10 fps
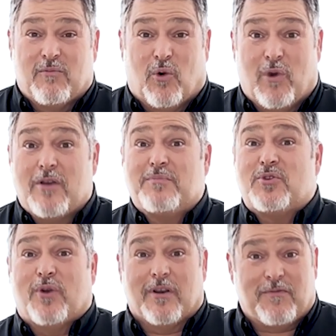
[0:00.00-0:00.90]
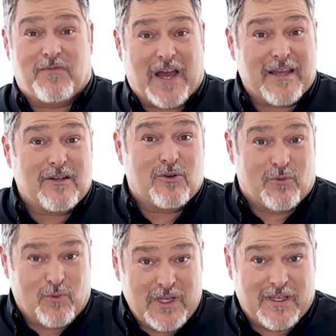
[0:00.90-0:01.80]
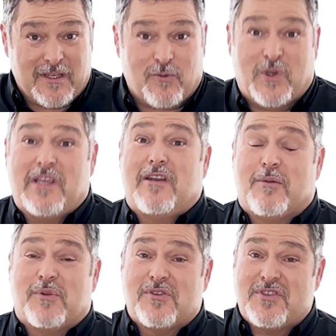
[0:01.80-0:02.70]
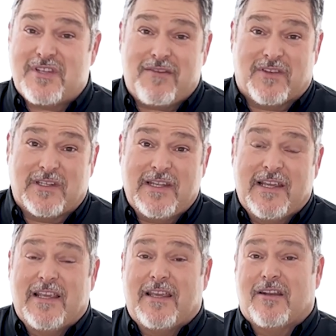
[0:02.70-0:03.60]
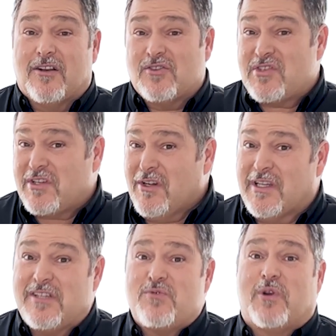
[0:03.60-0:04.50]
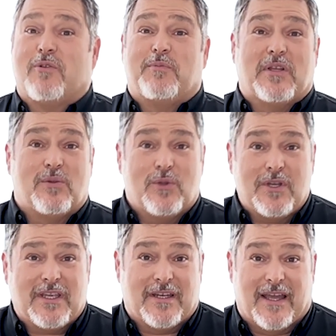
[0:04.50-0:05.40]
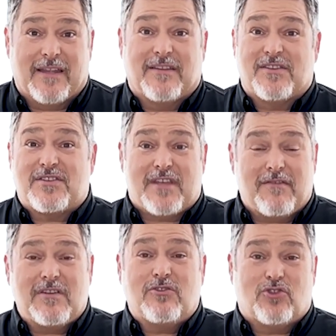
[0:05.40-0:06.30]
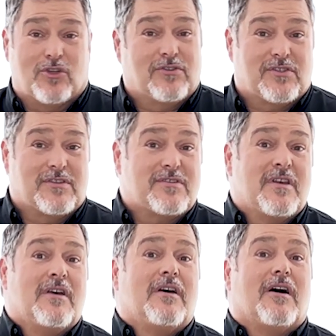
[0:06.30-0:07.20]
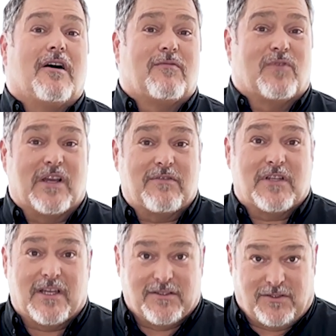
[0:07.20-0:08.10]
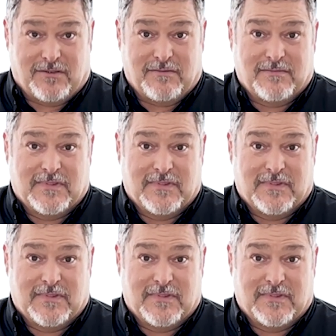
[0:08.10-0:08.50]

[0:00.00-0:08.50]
Well, welcome to our final week, week number seven in our series where we've been looking at the seven churches of Revelation.